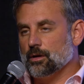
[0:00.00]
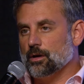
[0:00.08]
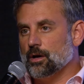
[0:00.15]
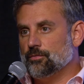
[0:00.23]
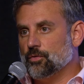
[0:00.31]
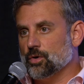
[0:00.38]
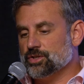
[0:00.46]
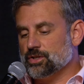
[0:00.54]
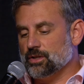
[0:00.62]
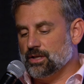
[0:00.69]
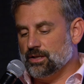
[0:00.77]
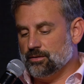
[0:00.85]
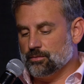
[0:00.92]

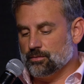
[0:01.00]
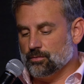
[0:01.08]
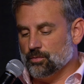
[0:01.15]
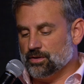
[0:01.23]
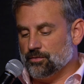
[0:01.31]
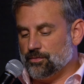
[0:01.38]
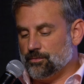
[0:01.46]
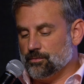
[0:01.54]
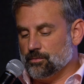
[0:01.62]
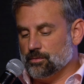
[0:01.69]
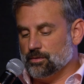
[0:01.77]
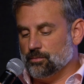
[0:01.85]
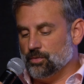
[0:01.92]
Unfortunately,
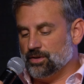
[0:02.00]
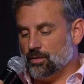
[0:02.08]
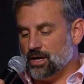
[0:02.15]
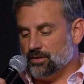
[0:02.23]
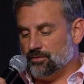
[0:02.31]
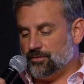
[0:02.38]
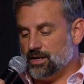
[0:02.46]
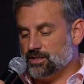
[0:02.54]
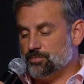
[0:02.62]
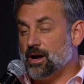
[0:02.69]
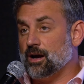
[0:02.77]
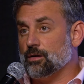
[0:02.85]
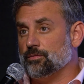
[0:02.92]
while the Fed is
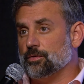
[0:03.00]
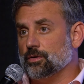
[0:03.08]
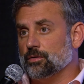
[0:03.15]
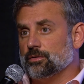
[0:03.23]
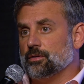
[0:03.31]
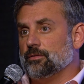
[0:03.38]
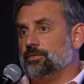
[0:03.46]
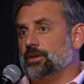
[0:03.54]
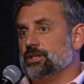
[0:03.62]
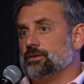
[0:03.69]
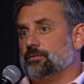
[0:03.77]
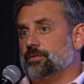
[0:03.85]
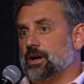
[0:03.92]
powerful, their
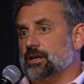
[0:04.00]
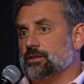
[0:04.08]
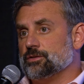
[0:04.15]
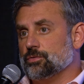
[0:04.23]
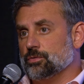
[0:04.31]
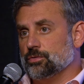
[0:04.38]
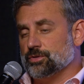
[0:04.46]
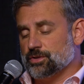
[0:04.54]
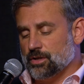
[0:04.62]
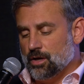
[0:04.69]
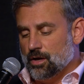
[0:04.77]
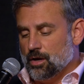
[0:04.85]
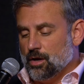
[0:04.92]
inflation-fighting tools
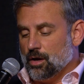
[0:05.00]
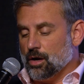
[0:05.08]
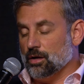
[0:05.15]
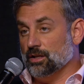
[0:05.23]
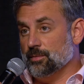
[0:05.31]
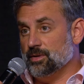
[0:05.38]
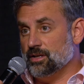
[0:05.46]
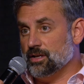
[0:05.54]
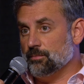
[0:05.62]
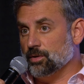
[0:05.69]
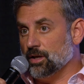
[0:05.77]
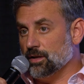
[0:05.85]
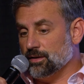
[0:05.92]
are limited
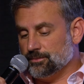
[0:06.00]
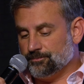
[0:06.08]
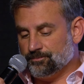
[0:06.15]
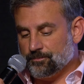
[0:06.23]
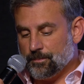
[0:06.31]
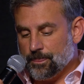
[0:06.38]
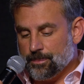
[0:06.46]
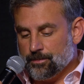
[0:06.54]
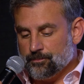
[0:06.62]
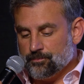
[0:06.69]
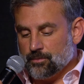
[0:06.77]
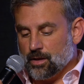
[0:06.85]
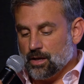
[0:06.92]
and blunt.
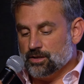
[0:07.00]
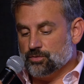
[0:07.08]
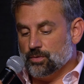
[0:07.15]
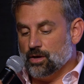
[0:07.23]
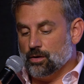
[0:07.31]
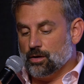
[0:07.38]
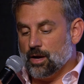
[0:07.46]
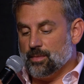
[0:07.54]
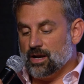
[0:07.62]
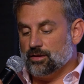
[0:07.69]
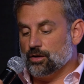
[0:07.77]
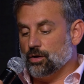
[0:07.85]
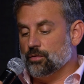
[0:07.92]
As we come out
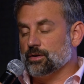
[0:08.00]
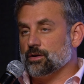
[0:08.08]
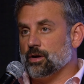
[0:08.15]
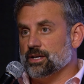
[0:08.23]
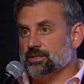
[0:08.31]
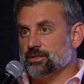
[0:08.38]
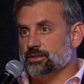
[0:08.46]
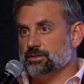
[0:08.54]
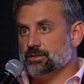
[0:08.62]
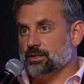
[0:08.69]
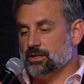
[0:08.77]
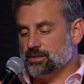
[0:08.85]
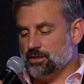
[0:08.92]
of the COVID
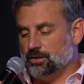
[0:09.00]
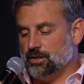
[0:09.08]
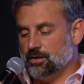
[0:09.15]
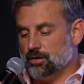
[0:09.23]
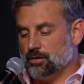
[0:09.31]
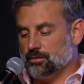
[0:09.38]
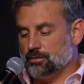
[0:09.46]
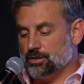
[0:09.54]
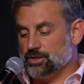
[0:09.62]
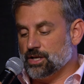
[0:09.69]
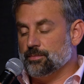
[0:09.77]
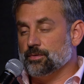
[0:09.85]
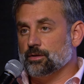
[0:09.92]
crisis, it's clear the
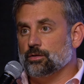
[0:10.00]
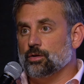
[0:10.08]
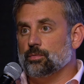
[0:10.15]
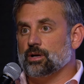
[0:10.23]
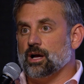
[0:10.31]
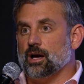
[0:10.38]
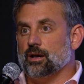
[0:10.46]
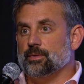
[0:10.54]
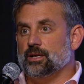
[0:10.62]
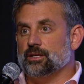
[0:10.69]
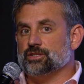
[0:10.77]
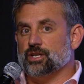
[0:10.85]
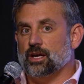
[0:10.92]
shape of the global
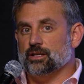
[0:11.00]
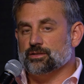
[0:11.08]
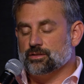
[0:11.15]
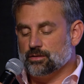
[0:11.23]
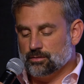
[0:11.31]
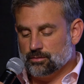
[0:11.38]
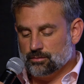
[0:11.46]
economy has changed.